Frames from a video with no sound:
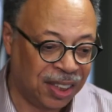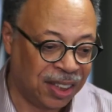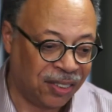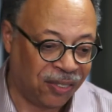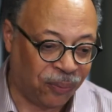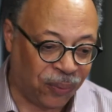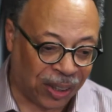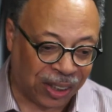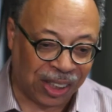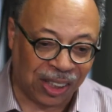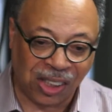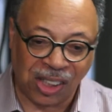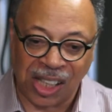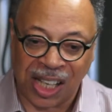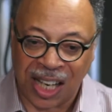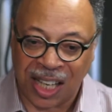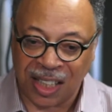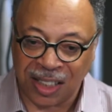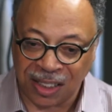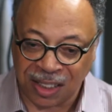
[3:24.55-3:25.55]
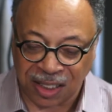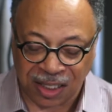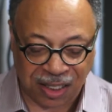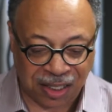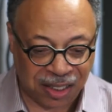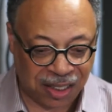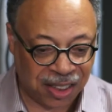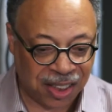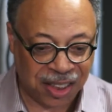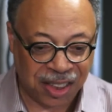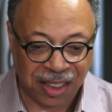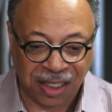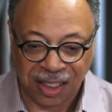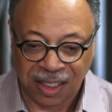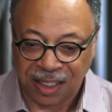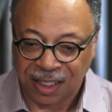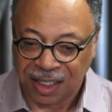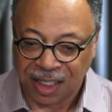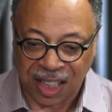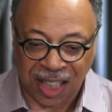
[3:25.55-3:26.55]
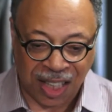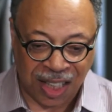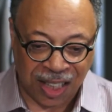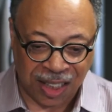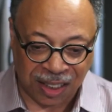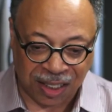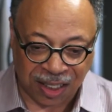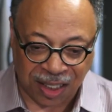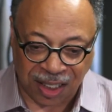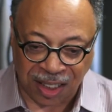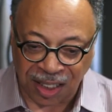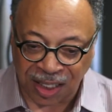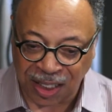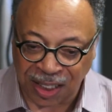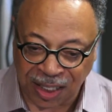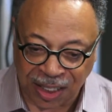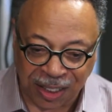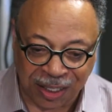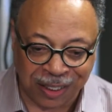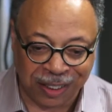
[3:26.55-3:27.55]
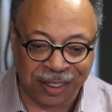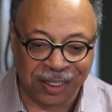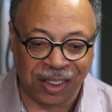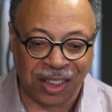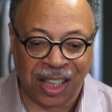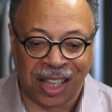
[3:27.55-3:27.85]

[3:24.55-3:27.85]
working class uh, kid.